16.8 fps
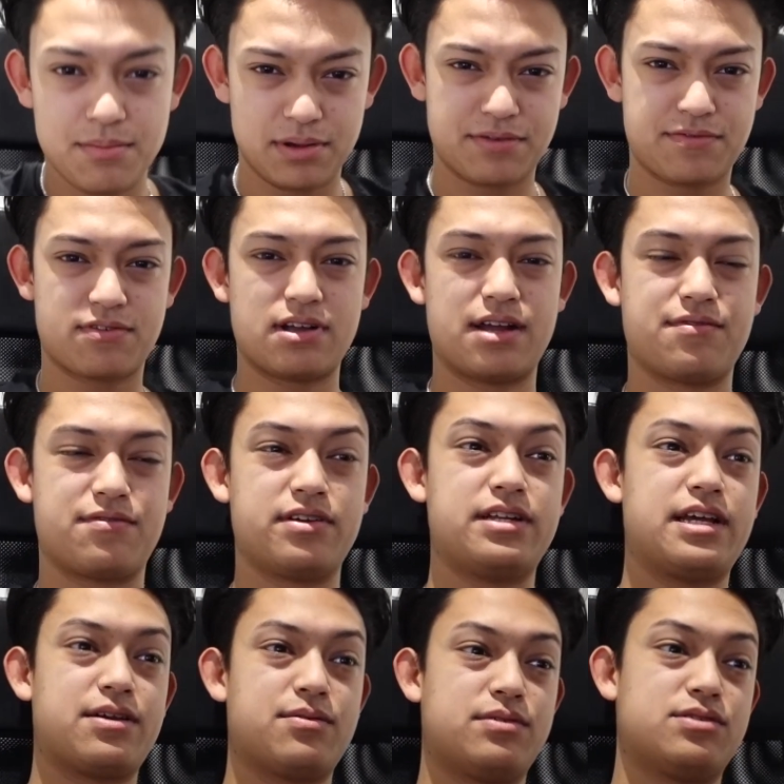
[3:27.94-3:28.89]
for
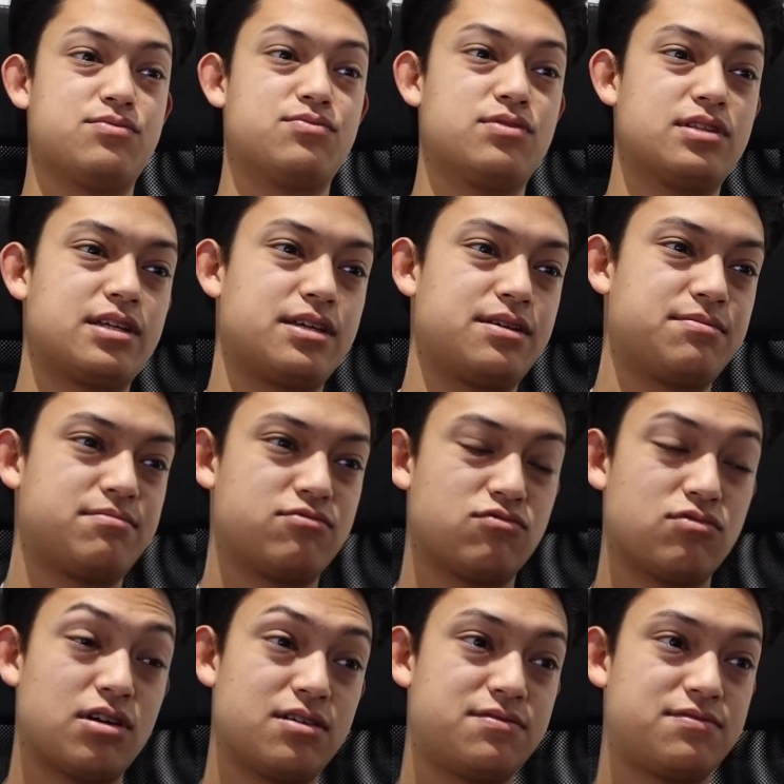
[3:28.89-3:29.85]
everyday it was really
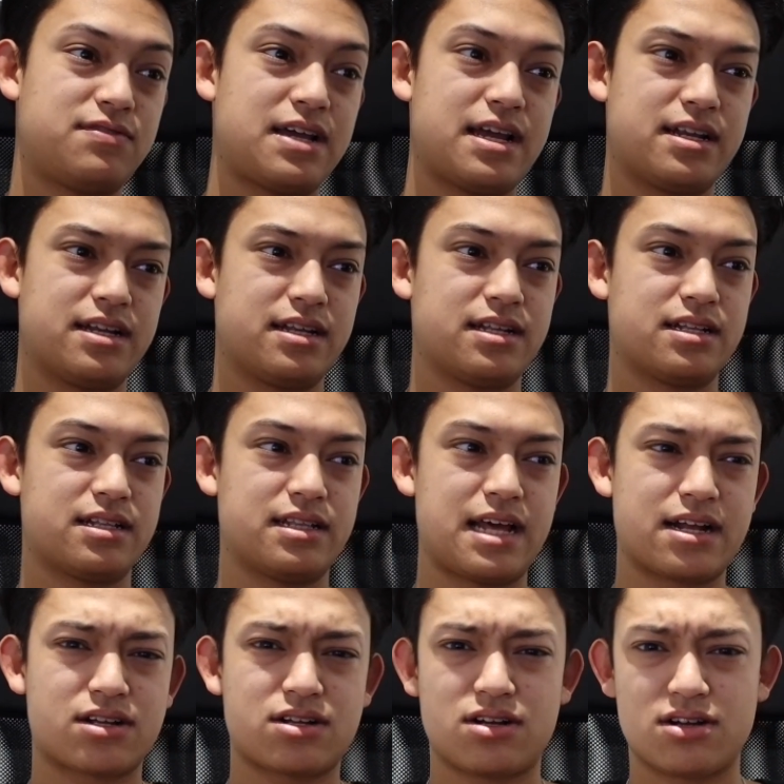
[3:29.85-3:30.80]
rough. And
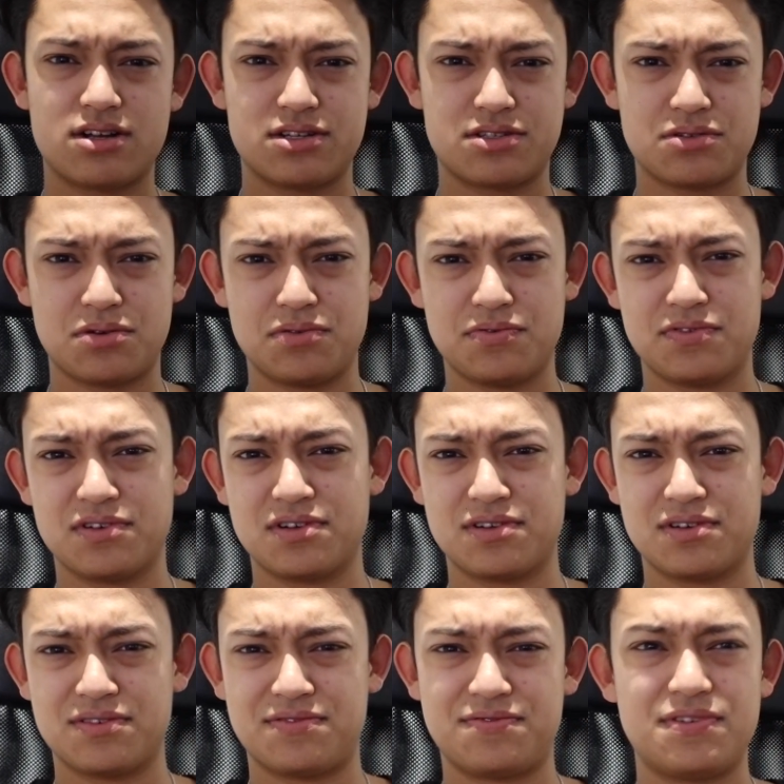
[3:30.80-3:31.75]
that car is
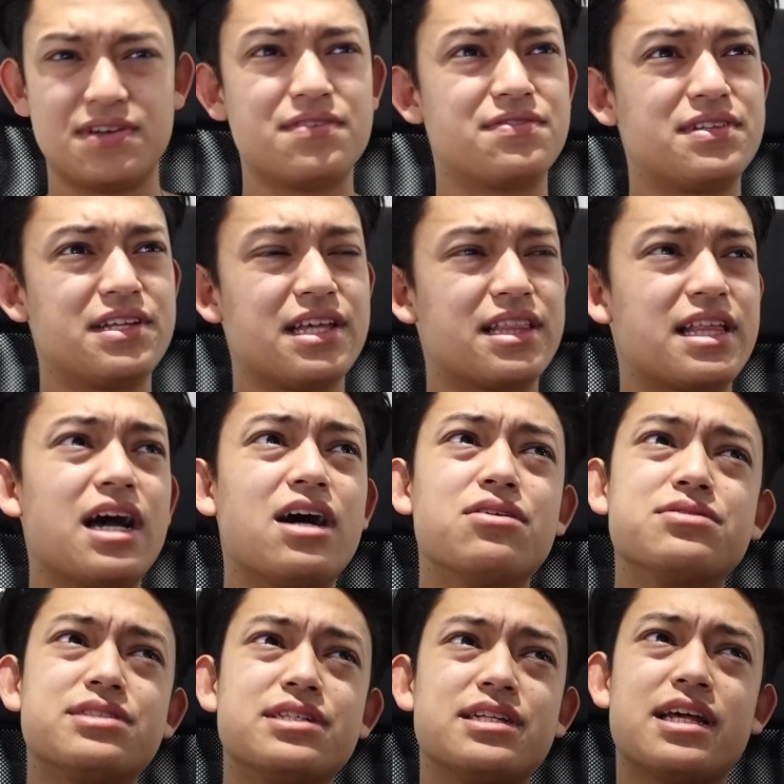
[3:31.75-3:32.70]
over
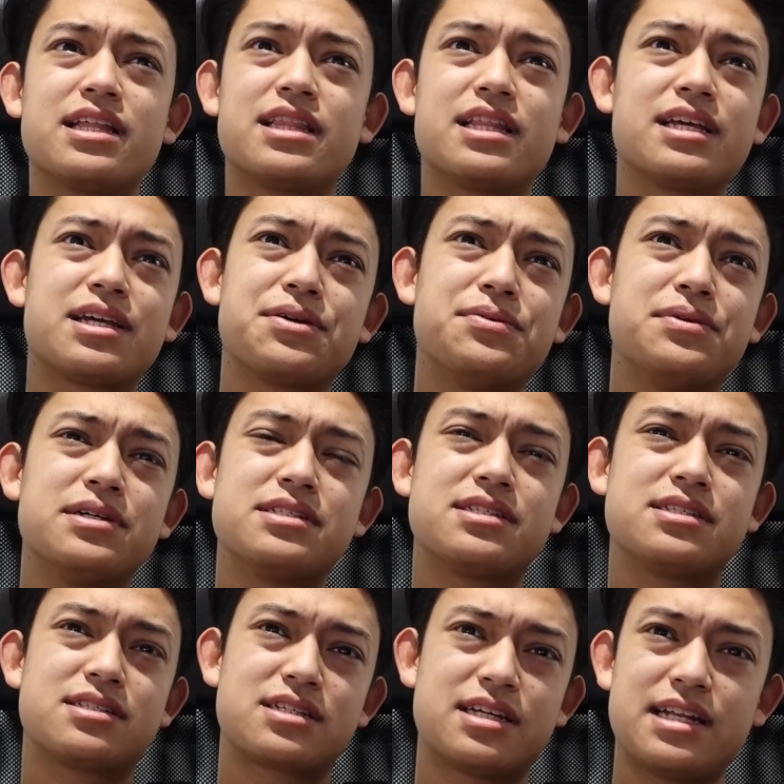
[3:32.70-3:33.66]
50,000, I think it
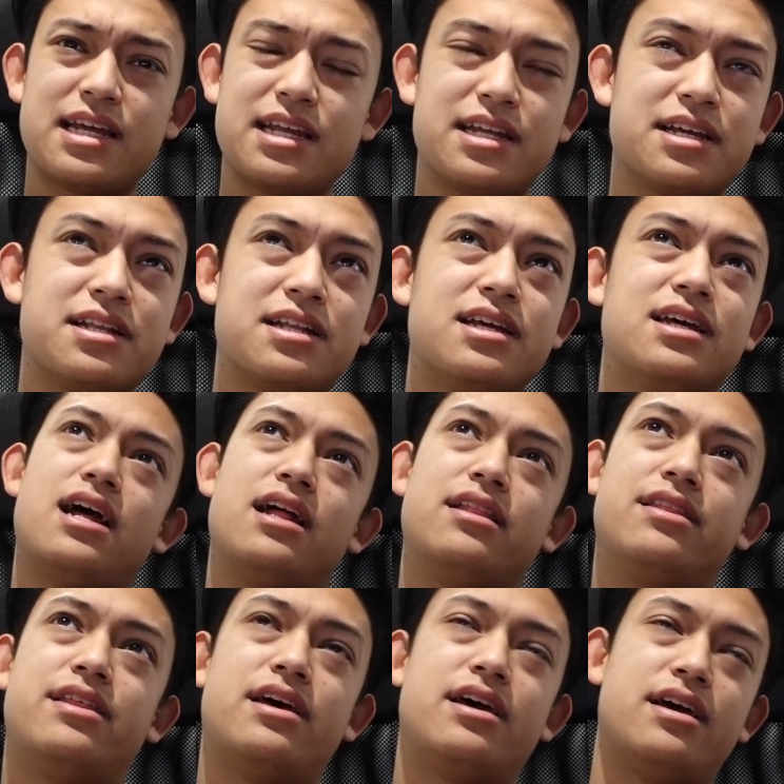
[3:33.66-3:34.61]
was, Canadian.
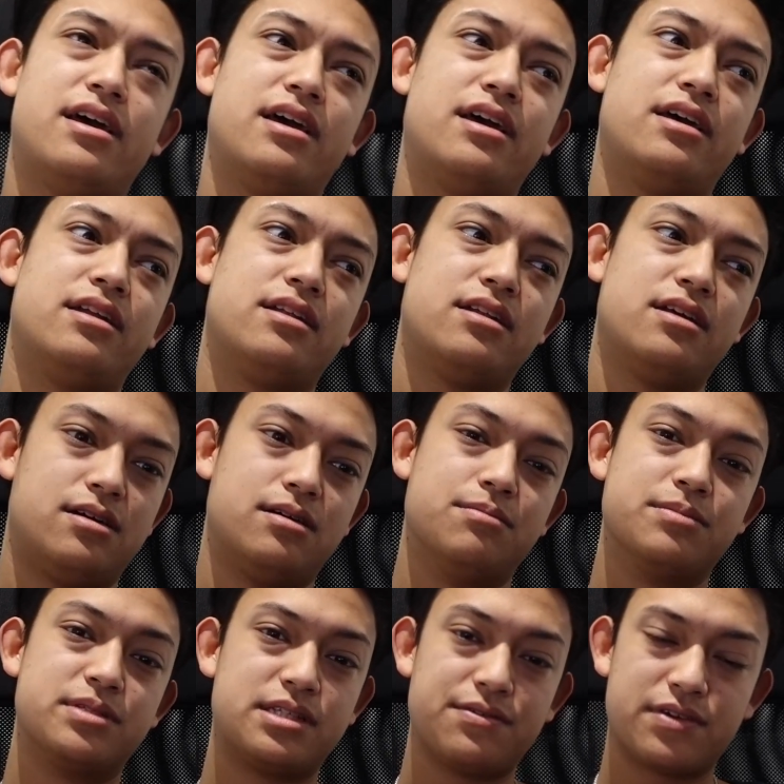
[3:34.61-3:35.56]
And then
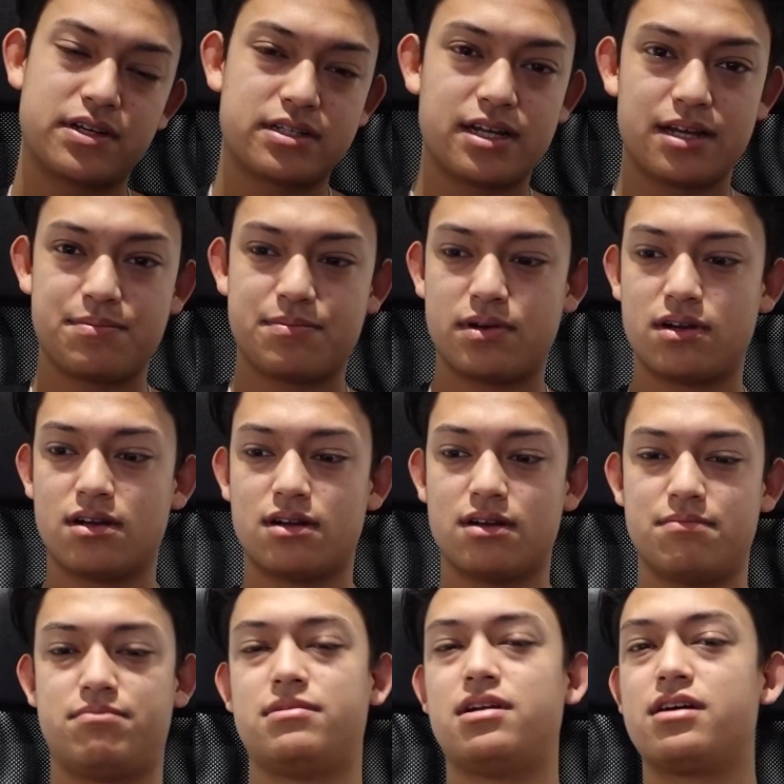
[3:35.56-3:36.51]
Civic Type R,
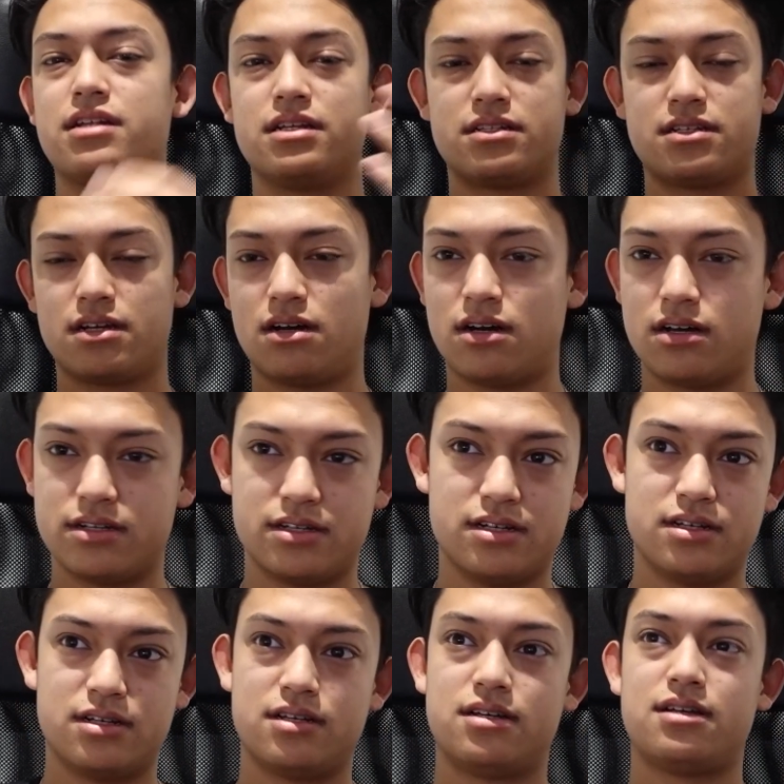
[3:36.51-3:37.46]
I'm not into
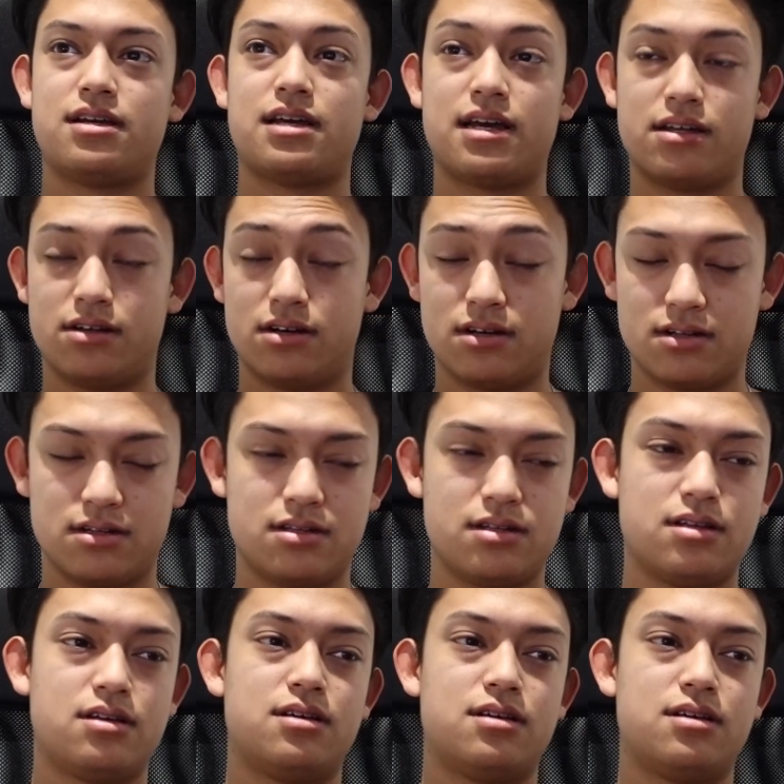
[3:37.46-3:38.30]
Honda at all,